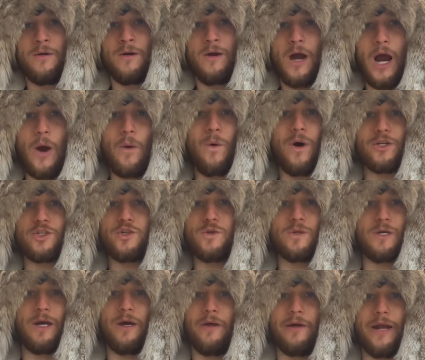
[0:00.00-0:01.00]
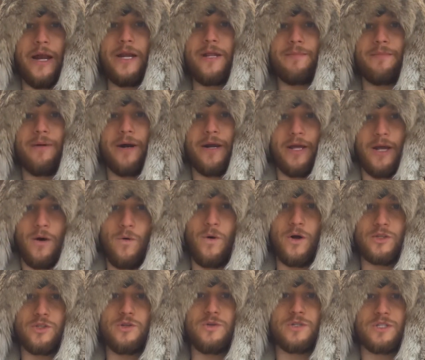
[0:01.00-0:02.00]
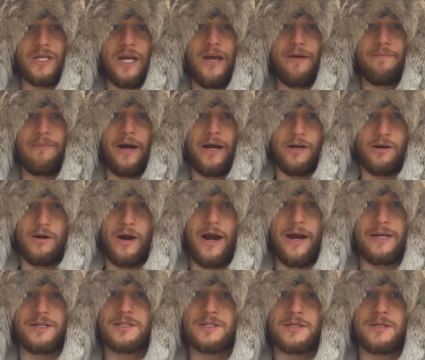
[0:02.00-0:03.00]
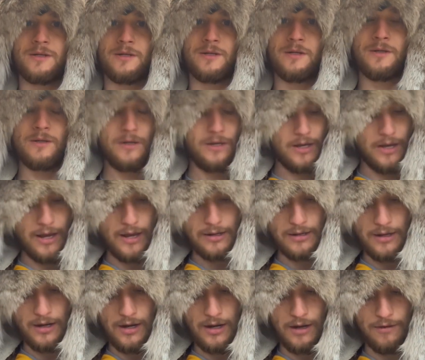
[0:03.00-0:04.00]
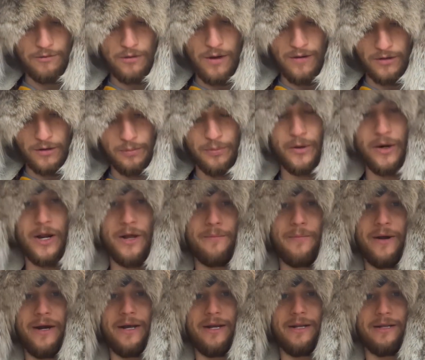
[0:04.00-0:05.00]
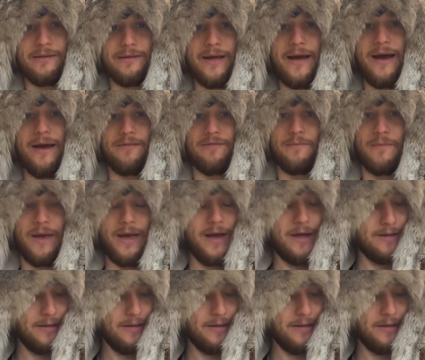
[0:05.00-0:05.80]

I want you killing anybody, I want you saved by Christ. And if you have to put anybody to death, man,